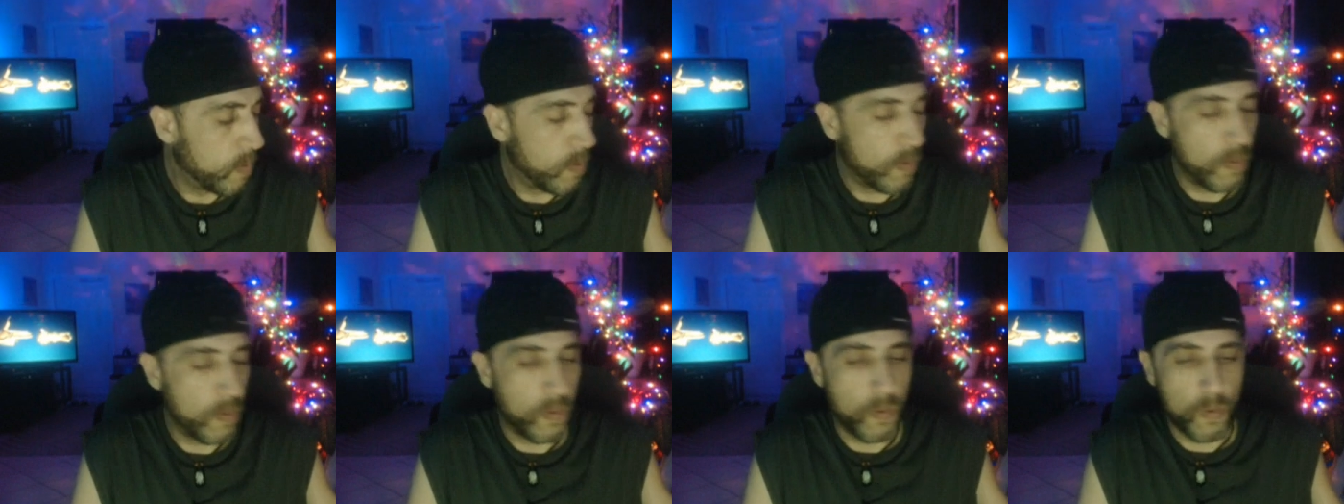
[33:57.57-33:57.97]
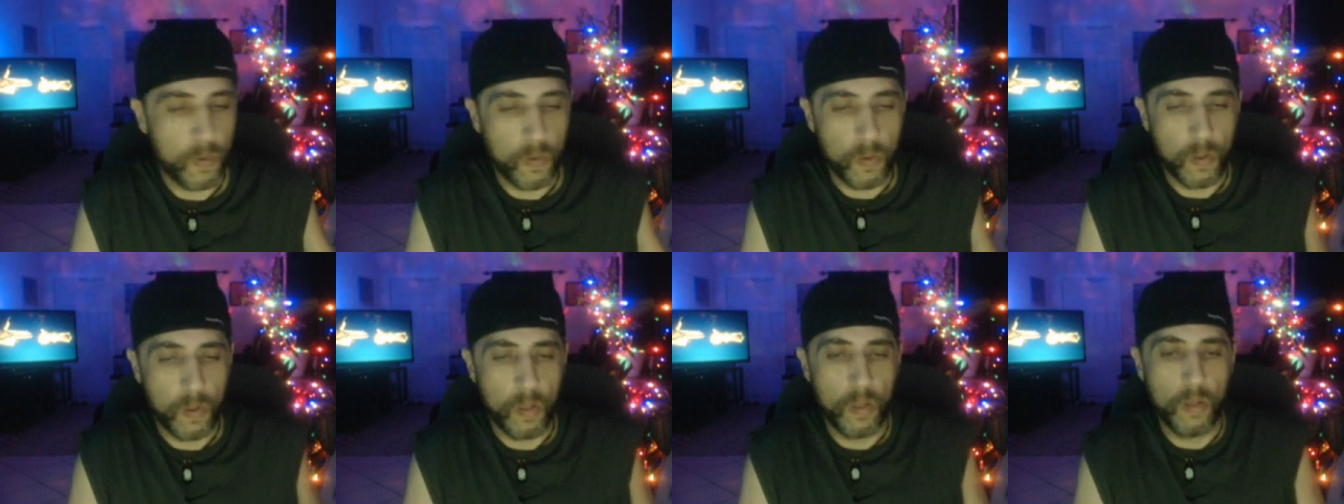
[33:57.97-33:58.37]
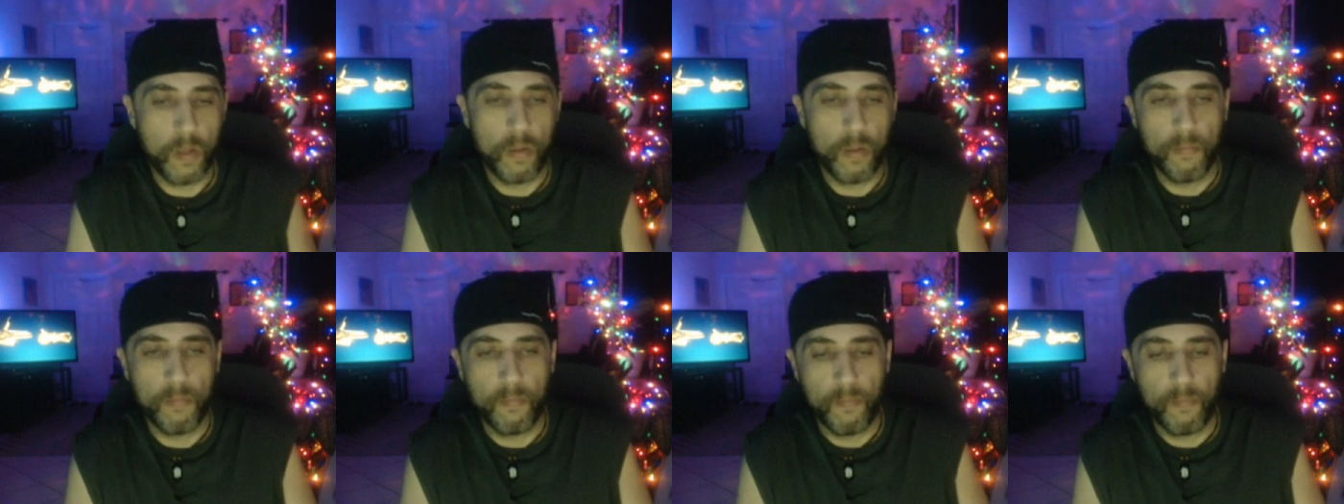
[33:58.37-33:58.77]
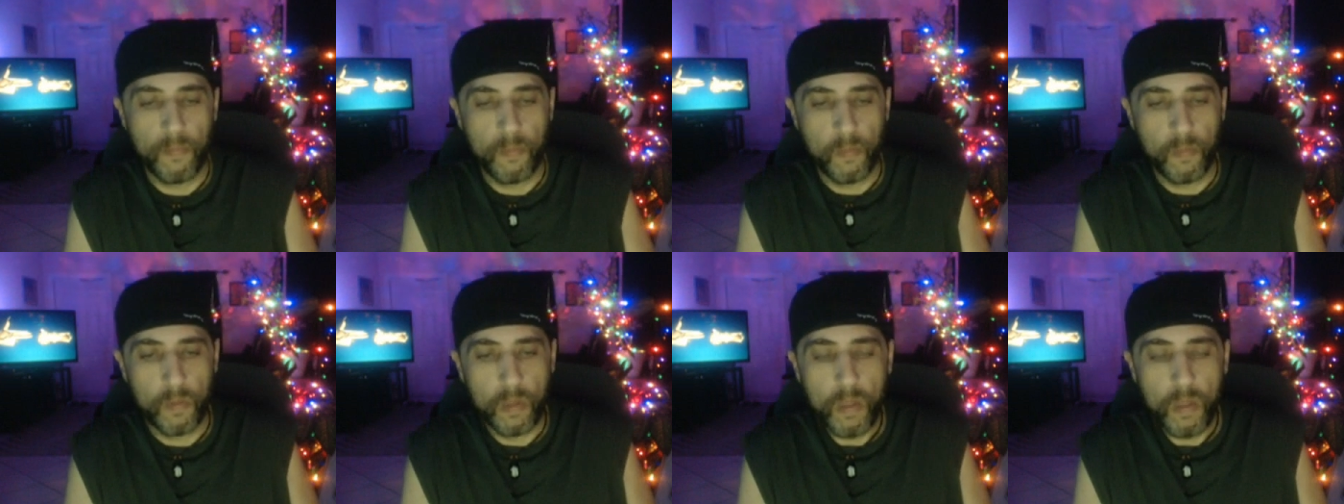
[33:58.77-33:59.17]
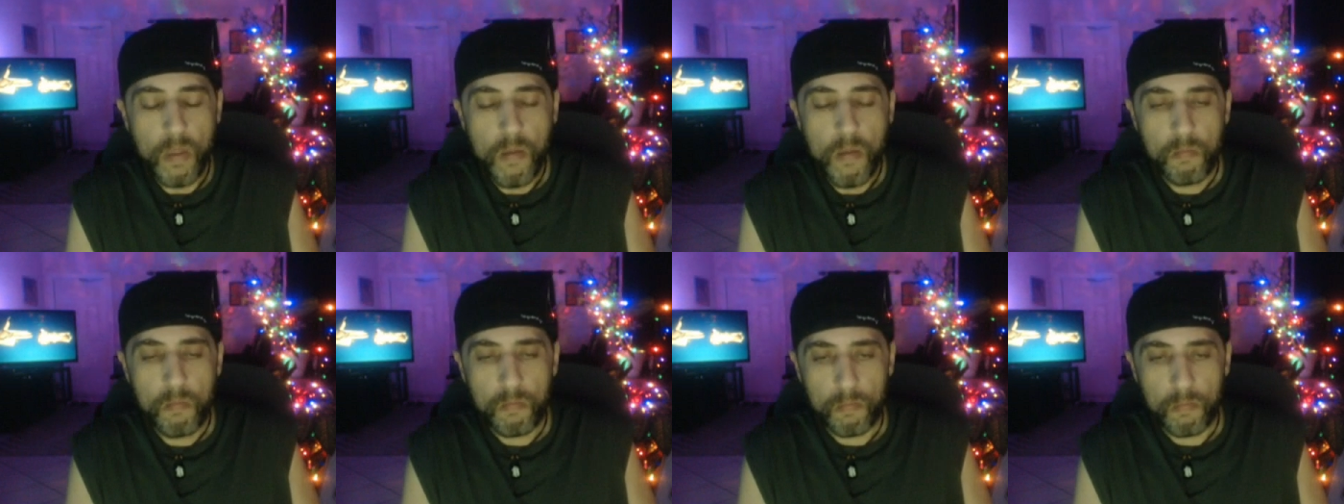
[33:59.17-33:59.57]
that was a symptom that uh,
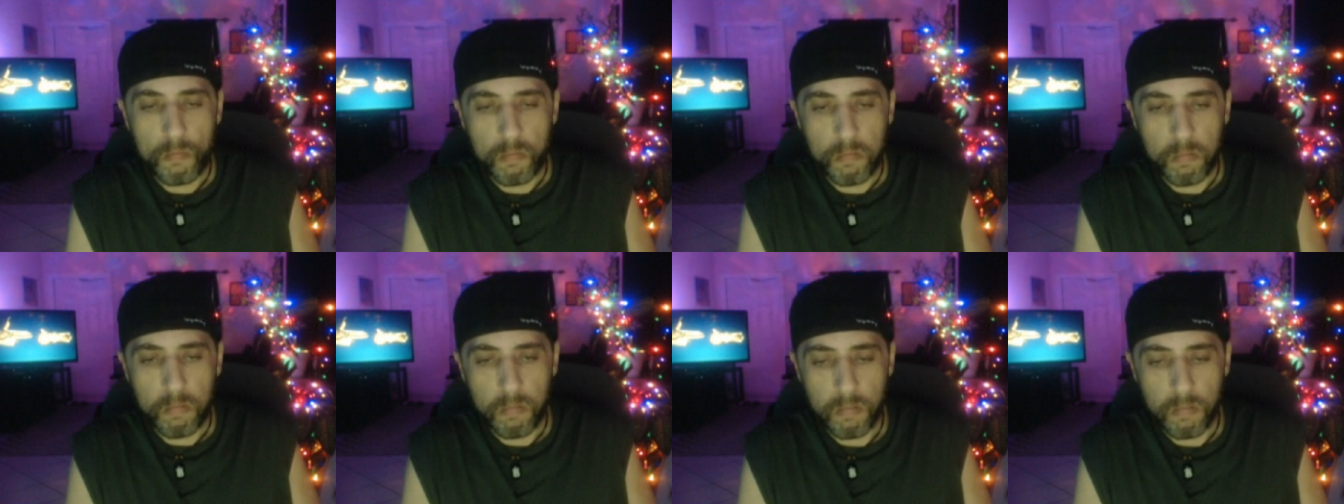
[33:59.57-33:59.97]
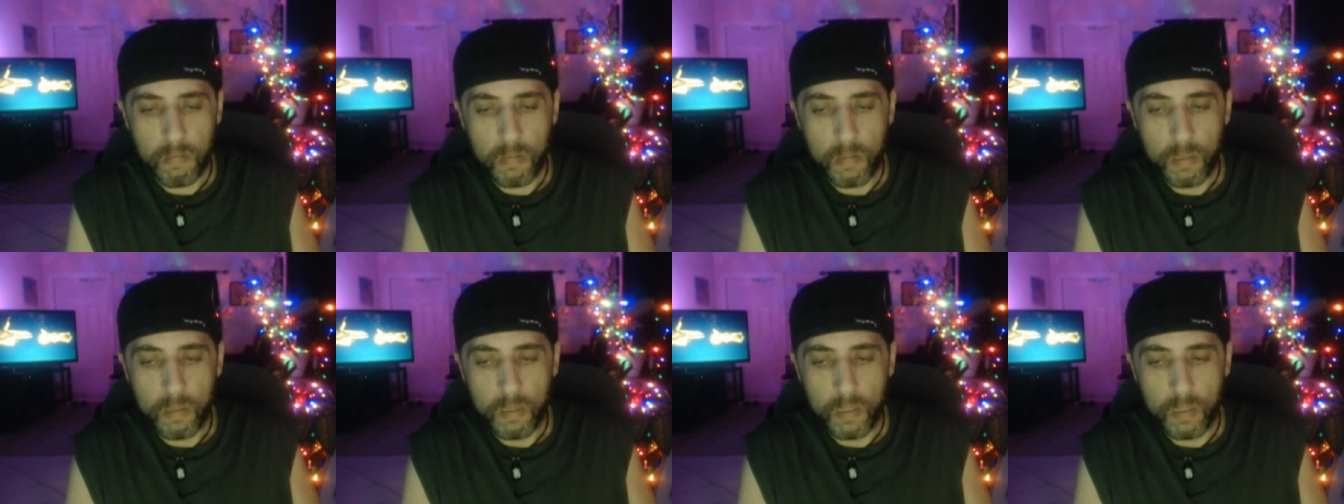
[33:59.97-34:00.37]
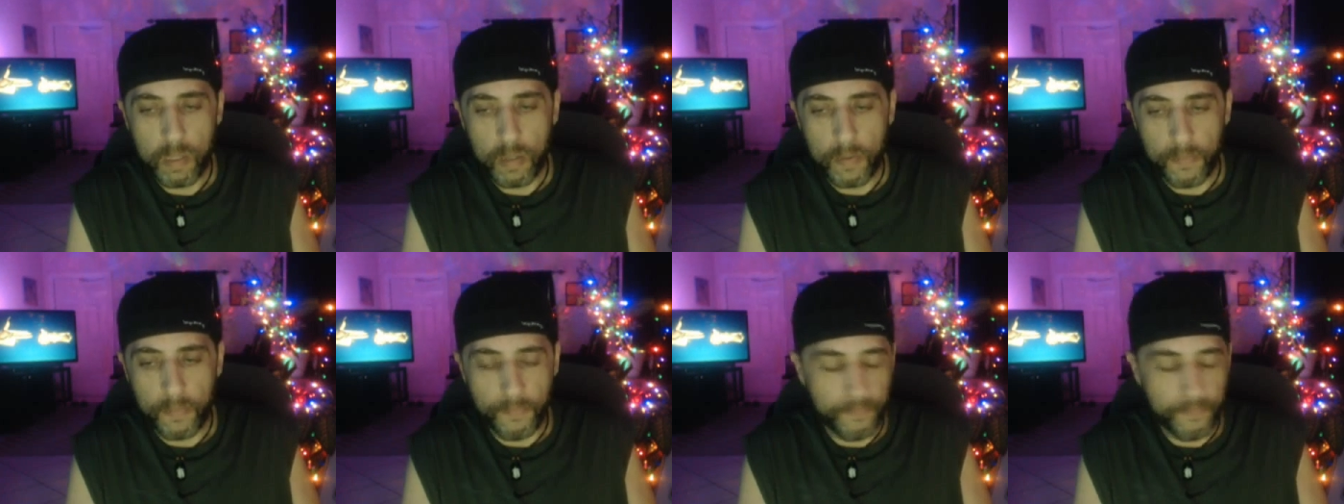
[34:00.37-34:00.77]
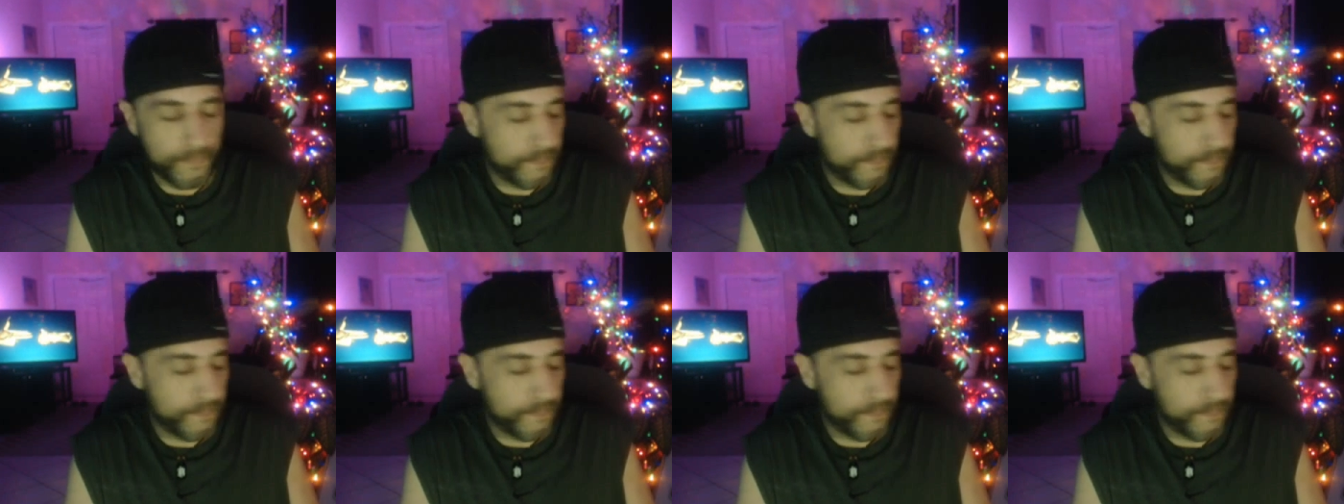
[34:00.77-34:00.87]
that's that's why Ambien